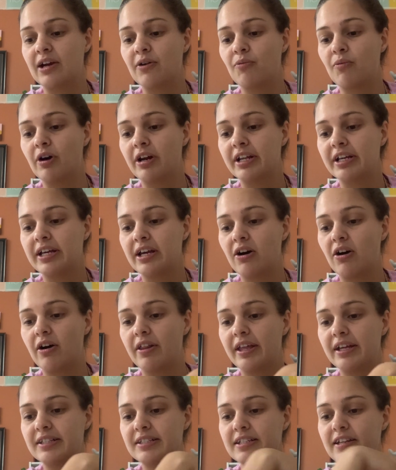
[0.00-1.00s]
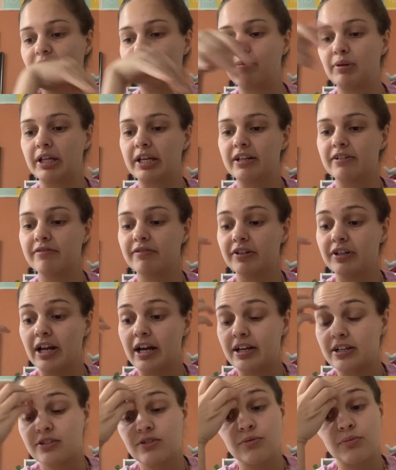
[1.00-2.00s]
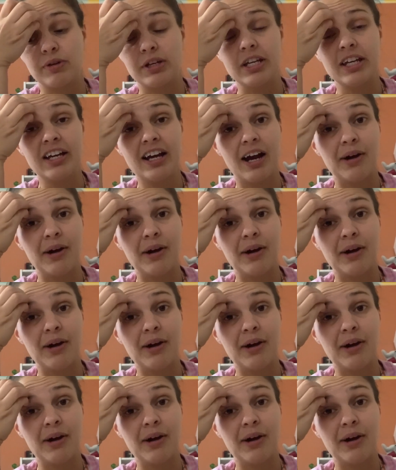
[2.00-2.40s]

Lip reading: want to get all that stuff planned for next week.